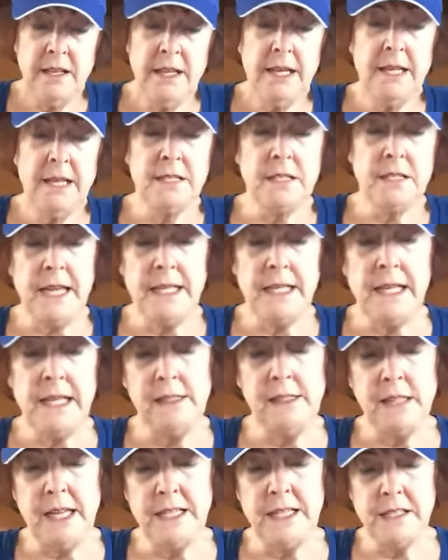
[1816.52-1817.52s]
It's like
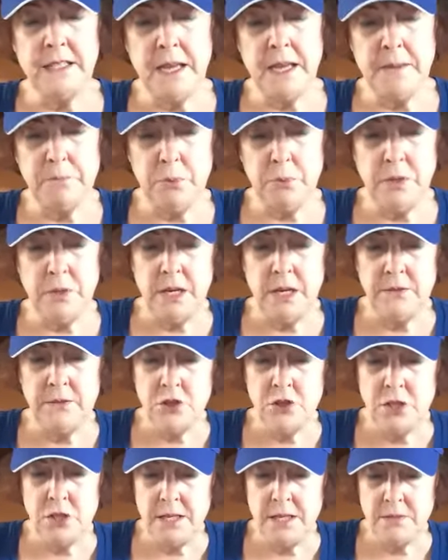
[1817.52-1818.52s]
he lights up whenever
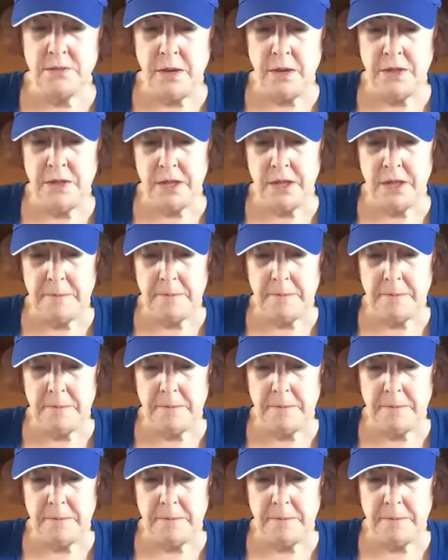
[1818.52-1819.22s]
she's with him.